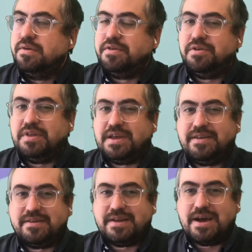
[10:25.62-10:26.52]
So the
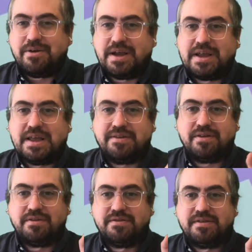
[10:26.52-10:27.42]
ease in out, right? It
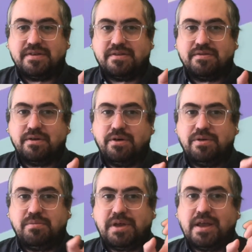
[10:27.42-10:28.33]
starts slow
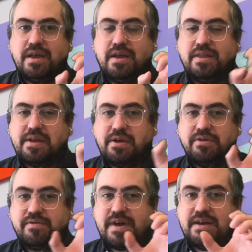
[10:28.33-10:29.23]
in the beginning and then
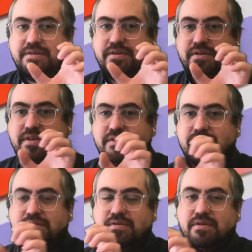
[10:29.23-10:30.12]
goes faster and then
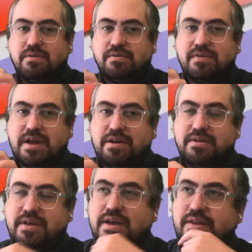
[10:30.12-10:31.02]
slows down
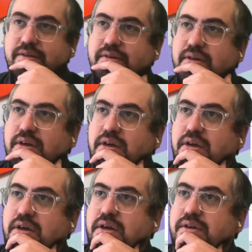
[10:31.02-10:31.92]
at the end.
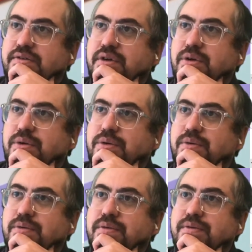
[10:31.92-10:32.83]
So
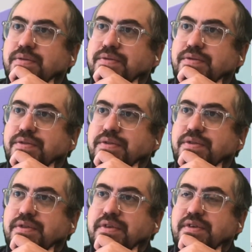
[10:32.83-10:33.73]

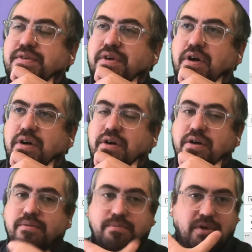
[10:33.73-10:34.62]
these
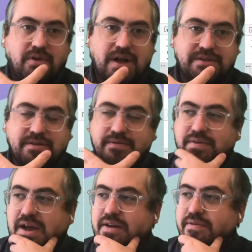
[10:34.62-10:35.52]
are lots of
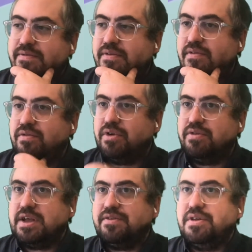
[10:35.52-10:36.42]
kind of little
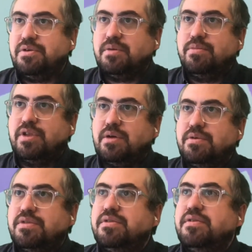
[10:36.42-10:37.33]
things that you can play
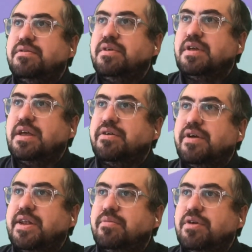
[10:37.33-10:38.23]
with to get your
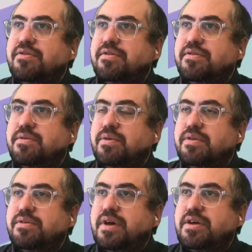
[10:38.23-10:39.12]
animation to
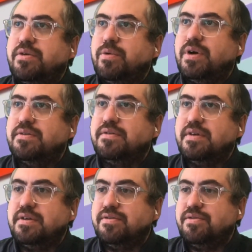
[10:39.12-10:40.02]
how you want
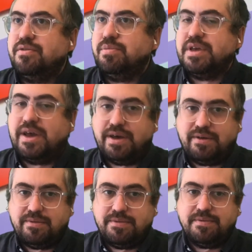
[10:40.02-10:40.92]
it to behave.